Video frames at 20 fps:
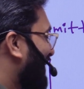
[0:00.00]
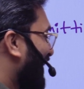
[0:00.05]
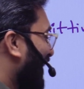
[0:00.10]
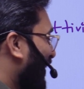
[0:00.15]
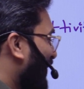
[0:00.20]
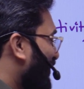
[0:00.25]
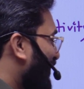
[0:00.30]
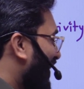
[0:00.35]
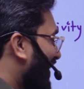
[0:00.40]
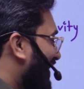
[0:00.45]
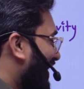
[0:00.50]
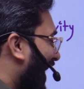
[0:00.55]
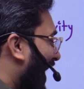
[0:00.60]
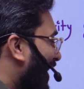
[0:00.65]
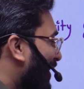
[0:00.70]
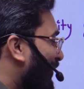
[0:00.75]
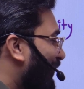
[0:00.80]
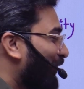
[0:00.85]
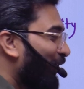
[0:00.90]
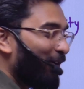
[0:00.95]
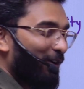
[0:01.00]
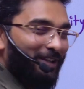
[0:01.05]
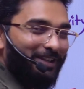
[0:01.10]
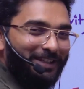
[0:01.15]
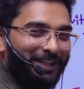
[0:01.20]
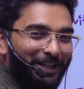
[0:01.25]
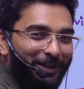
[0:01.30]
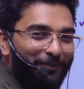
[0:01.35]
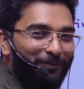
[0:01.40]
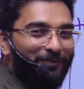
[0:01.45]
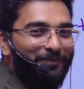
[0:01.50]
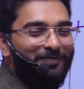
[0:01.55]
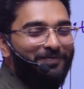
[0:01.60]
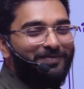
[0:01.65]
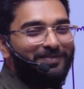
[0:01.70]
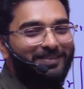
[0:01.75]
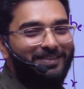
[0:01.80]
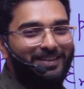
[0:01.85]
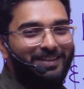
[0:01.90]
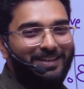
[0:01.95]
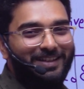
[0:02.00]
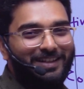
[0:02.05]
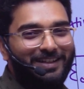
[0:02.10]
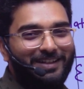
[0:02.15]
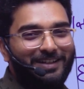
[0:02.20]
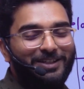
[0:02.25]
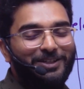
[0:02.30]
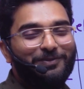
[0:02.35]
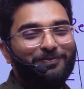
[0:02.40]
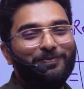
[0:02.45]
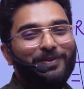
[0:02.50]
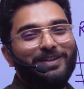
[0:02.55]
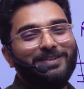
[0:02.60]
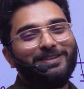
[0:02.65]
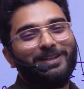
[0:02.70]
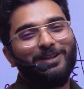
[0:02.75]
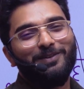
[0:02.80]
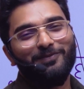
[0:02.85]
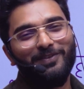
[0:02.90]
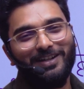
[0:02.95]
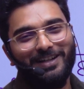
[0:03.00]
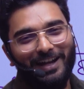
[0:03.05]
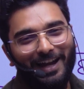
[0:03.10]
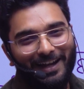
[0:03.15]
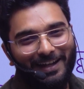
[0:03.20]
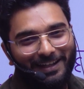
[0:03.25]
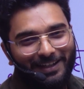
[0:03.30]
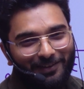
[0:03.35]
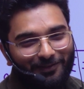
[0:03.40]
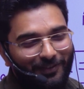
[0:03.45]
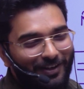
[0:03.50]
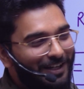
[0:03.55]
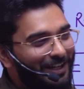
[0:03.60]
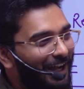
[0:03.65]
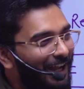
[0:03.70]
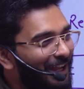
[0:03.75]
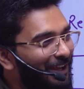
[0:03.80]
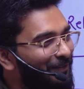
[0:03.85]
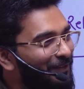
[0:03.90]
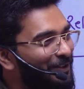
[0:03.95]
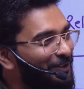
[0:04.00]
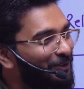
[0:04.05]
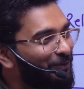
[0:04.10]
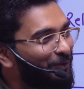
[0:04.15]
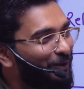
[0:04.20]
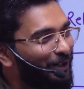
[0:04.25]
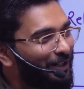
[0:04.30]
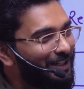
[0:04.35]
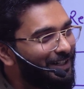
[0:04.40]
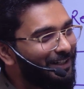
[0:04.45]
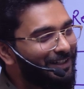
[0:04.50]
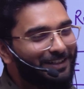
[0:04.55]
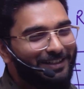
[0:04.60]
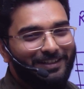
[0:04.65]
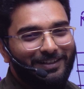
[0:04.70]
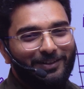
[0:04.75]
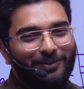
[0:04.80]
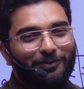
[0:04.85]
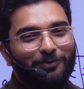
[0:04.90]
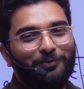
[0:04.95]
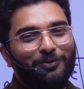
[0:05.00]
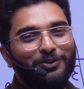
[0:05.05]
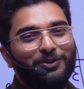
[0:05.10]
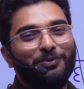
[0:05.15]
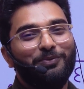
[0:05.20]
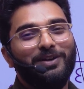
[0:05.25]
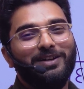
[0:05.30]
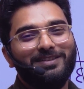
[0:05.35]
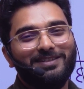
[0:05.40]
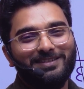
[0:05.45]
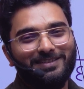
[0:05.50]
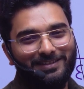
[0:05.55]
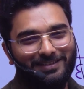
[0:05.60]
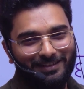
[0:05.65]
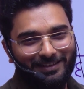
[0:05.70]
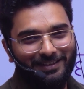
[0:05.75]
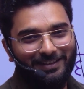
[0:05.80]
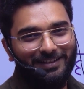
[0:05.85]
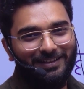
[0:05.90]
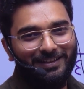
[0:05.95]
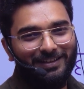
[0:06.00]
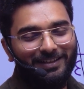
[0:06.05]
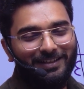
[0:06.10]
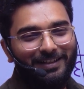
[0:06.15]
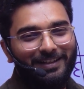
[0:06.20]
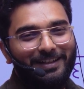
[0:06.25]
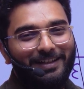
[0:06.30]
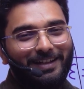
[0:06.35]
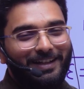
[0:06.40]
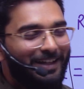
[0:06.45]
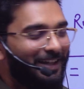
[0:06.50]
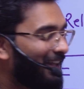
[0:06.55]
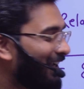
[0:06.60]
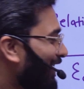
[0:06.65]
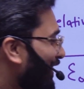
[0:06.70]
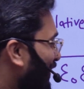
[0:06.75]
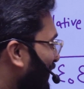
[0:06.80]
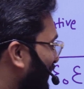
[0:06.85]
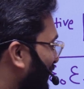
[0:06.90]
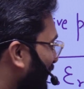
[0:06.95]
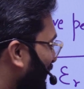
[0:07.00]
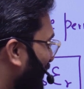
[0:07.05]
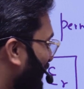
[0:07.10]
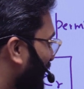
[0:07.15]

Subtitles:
mithai for them. Special mithai. Mithai means what? Sweets. So